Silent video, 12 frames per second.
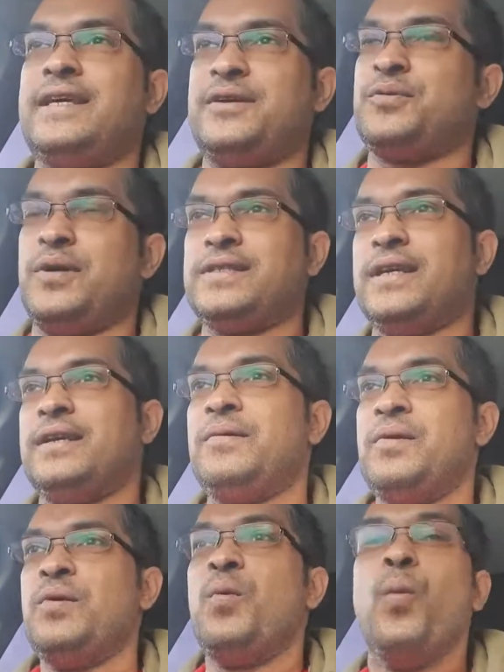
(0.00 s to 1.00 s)
XYZ.
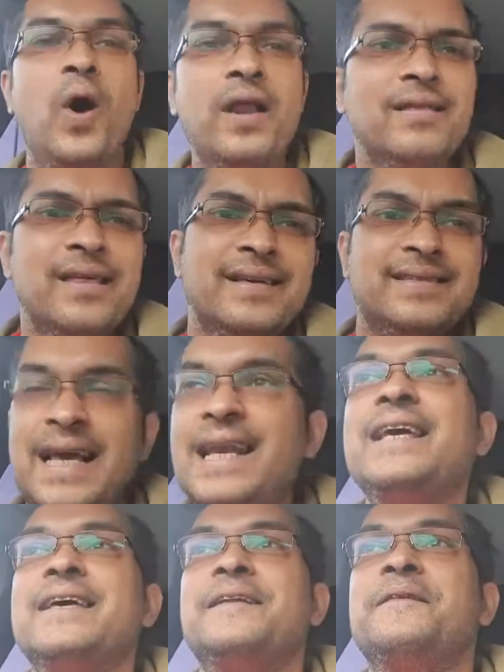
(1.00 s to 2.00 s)
What are they
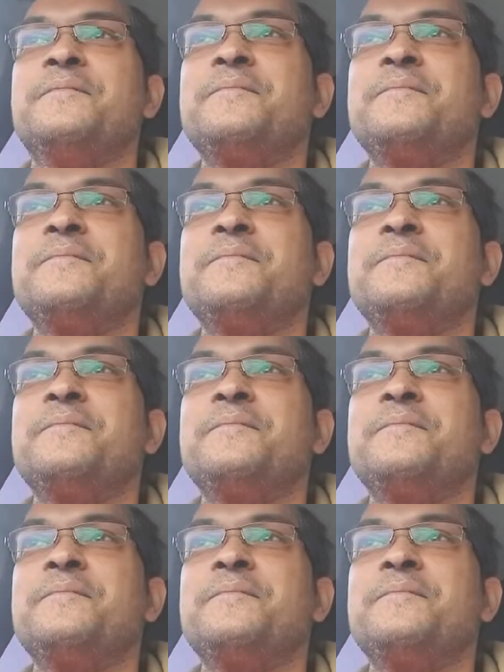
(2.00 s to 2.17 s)
selling?